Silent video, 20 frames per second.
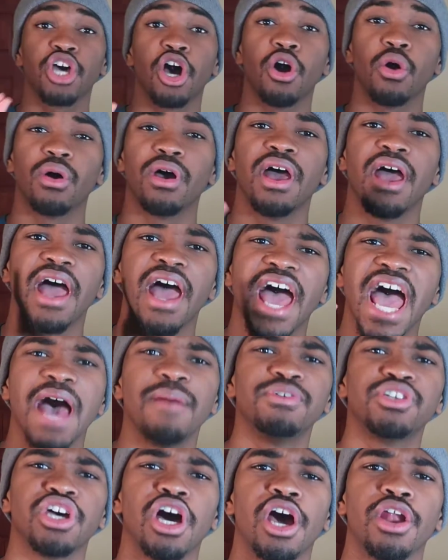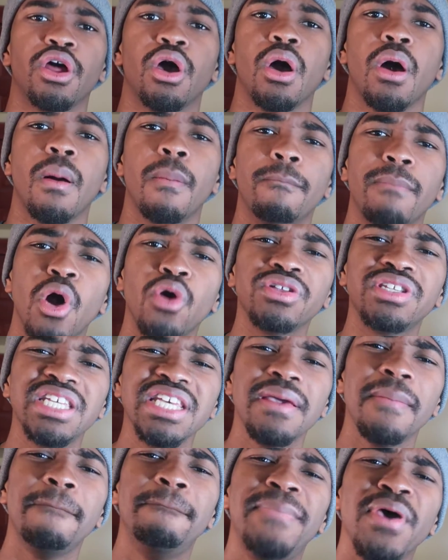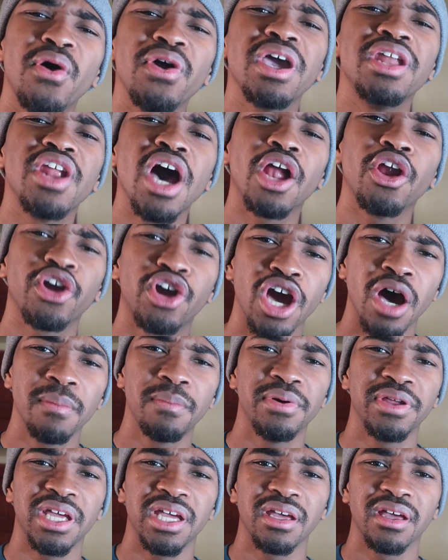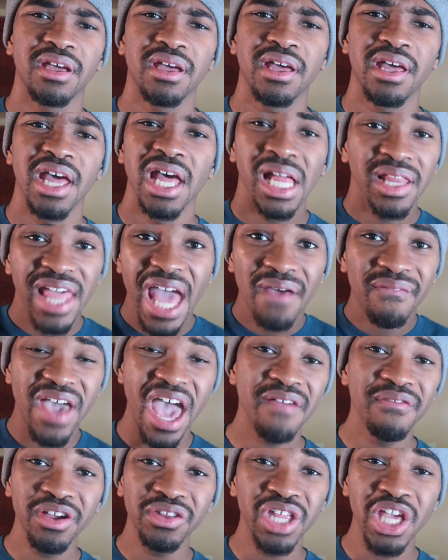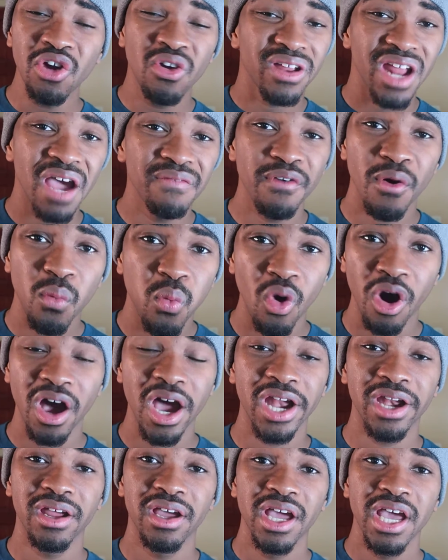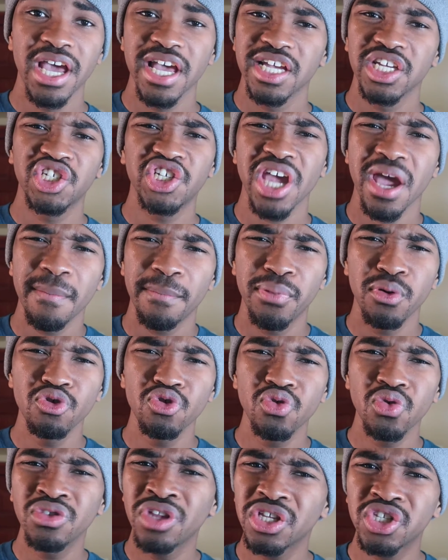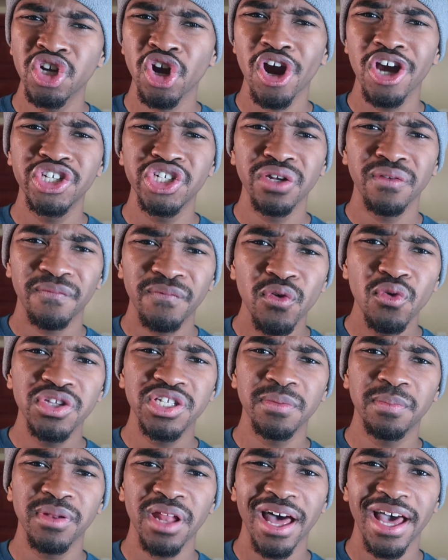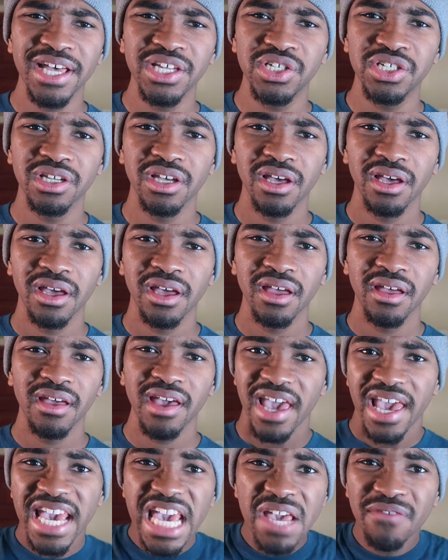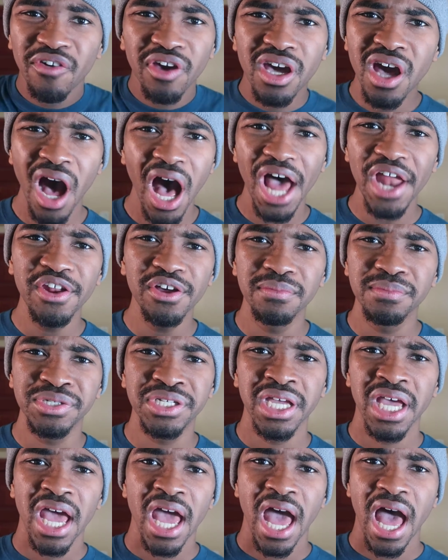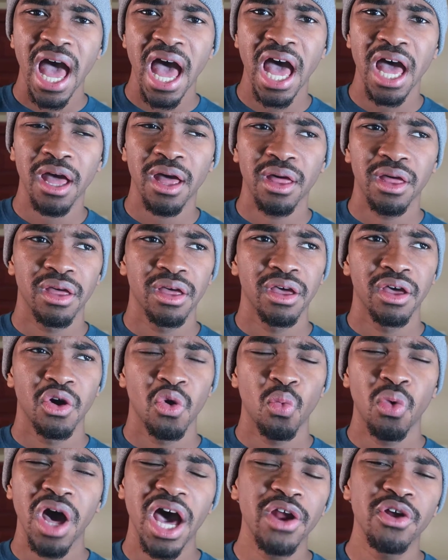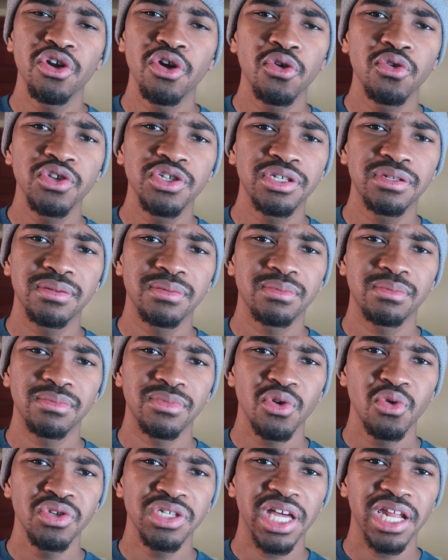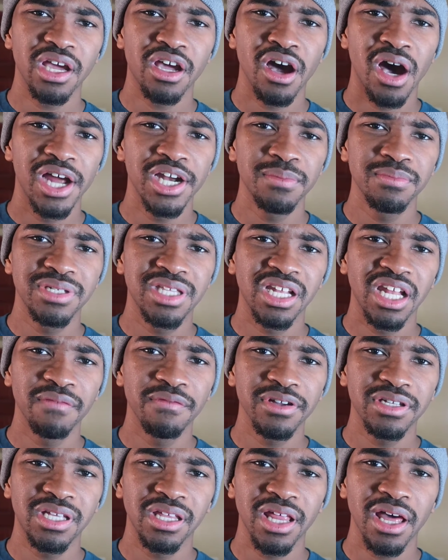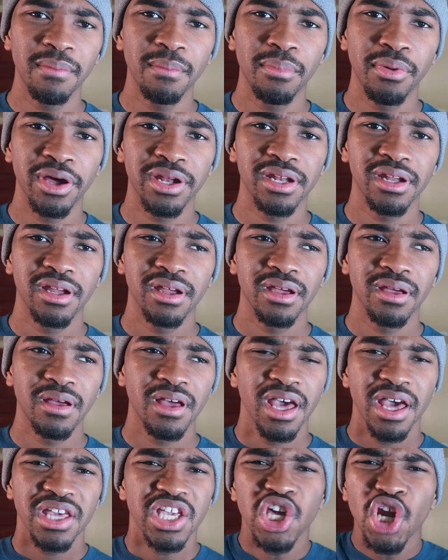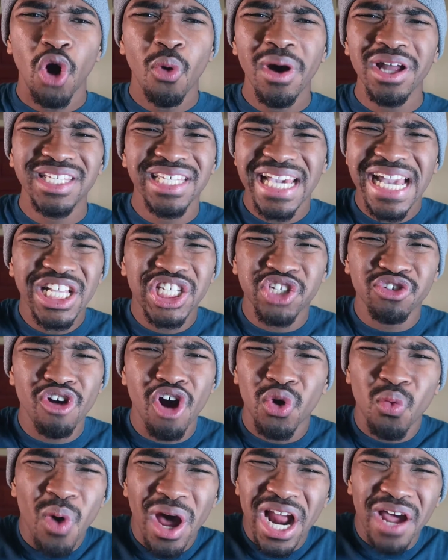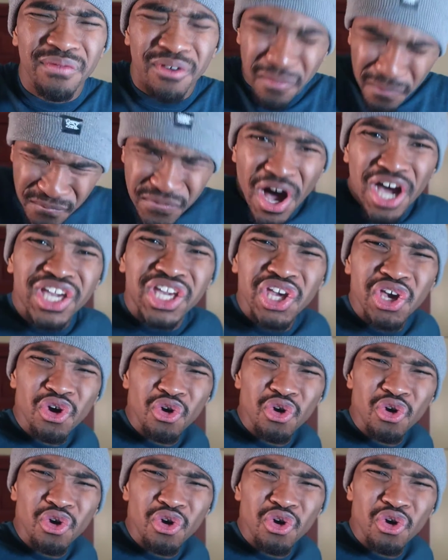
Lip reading: So, Amazon, multi-billion dollar company. They have everything you could ever want. Shampoo, detergent, food supplies, even condoms. Well, I don't know who's getting condoms delivered to them, but you know what? To each their own, whatever, fuck